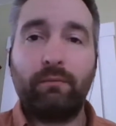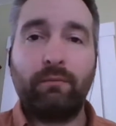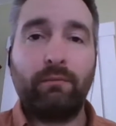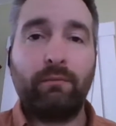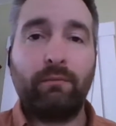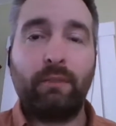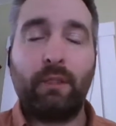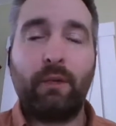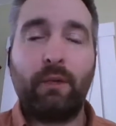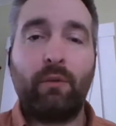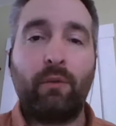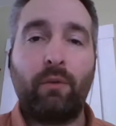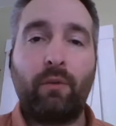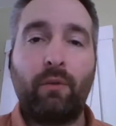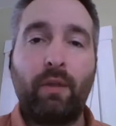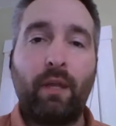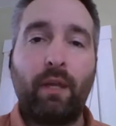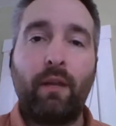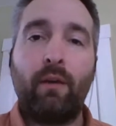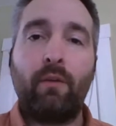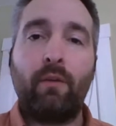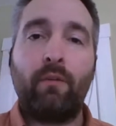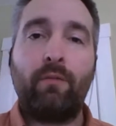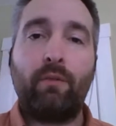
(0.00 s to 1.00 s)

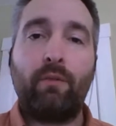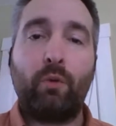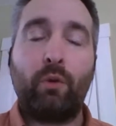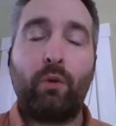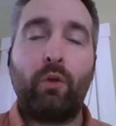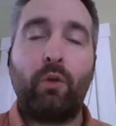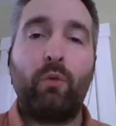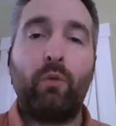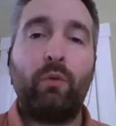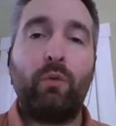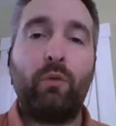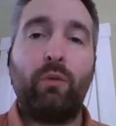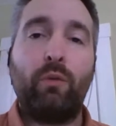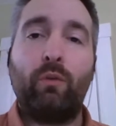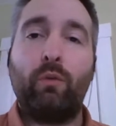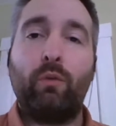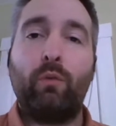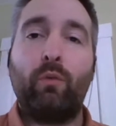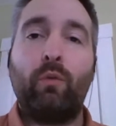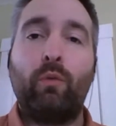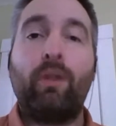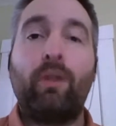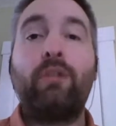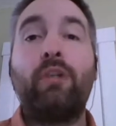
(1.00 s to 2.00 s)
there for you to
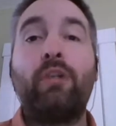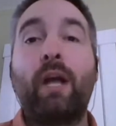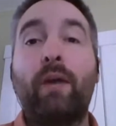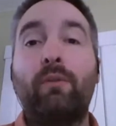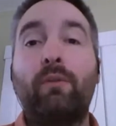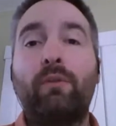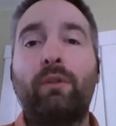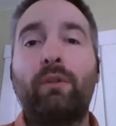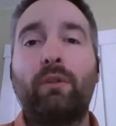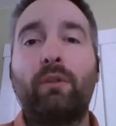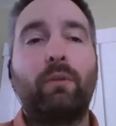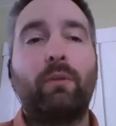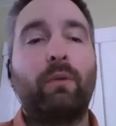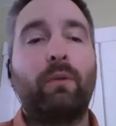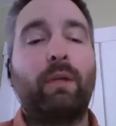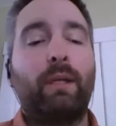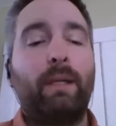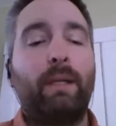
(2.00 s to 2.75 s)
reach out to.